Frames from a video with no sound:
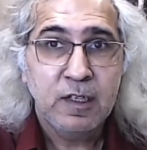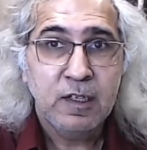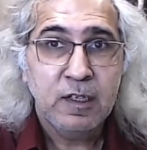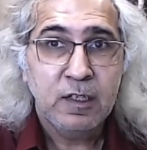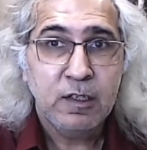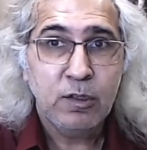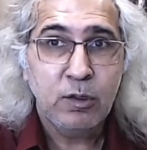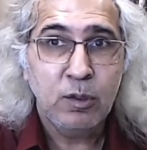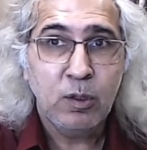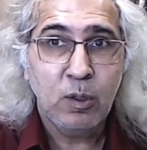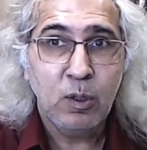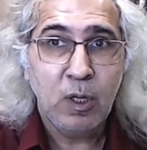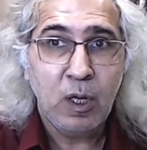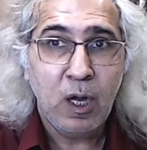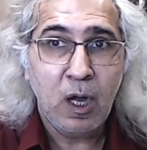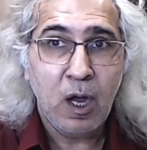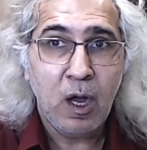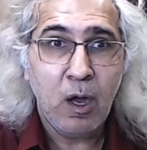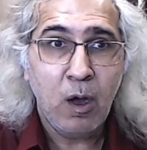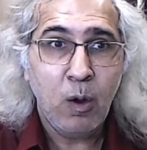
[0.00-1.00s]
you know,
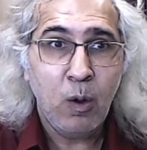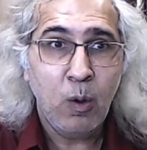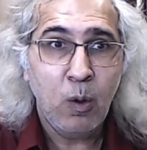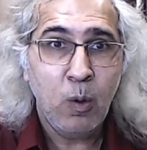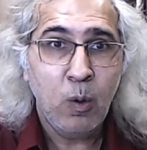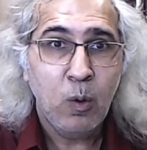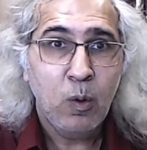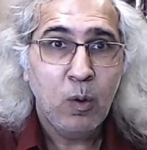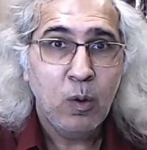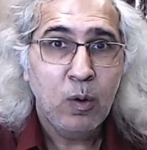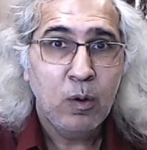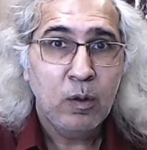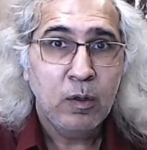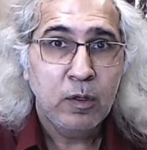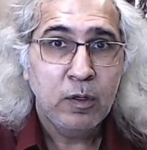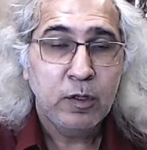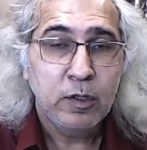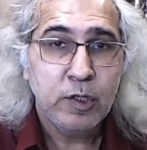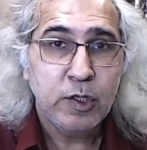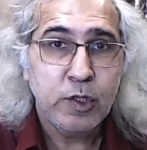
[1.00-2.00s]
how
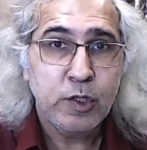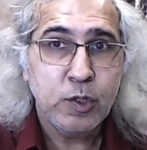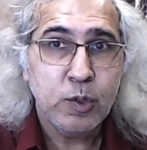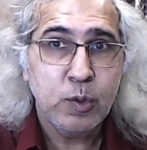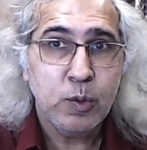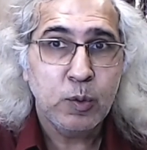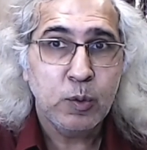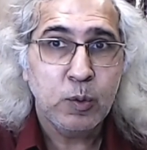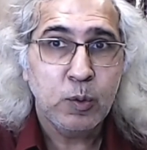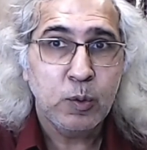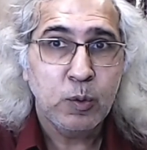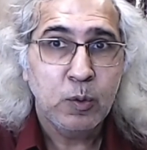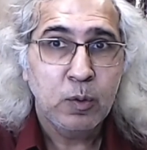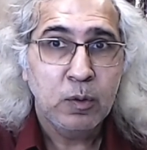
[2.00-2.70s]
do